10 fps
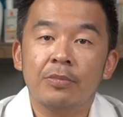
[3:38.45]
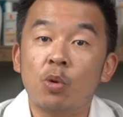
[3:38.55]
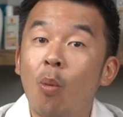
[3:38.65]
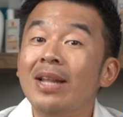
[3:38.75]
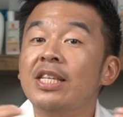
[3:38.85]

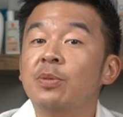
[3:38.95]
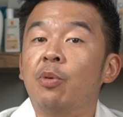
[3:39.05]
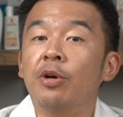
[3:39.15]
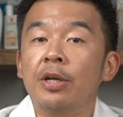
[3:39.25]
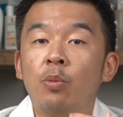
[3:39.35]
So once it's
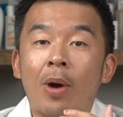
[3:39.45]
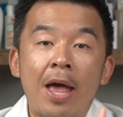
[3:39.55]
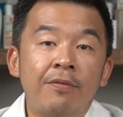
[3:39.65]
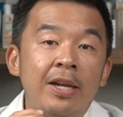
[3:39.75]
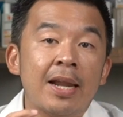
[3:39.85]
broken,
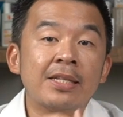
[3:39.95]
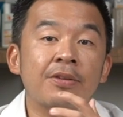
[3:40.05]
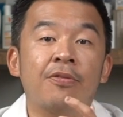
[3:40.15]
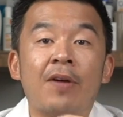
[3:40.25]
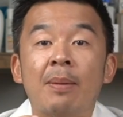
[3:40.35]
whatever
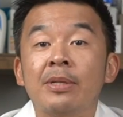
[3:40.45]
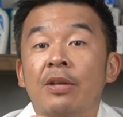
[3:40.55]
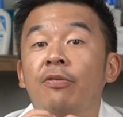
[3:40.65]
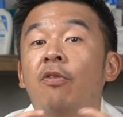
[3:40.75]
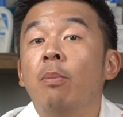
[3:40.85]
elastic fibers
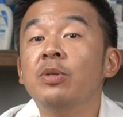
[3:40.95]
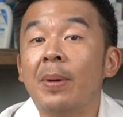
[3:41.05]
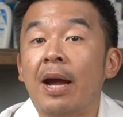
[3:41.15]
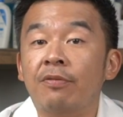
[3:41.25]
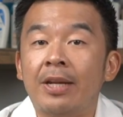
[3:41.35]
that forms
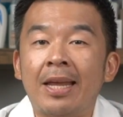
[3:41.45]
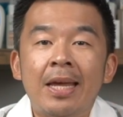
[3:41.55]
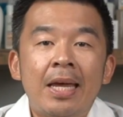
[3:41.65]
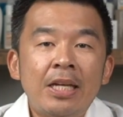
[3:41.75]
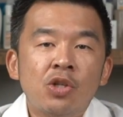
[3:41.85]
back after that
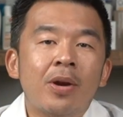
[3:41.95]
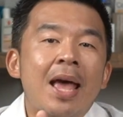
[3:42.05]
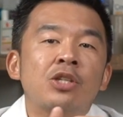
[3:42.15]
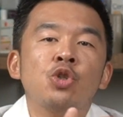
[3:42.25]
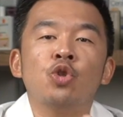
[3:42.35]
is not
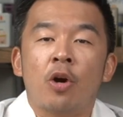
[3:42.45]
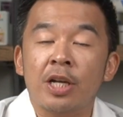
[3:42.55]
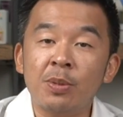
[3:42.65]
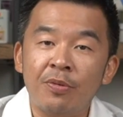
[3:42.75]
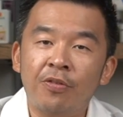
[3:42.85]
as strong
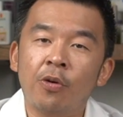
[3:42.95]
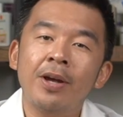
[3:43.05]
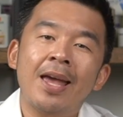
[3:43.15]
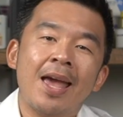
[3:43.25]
as before,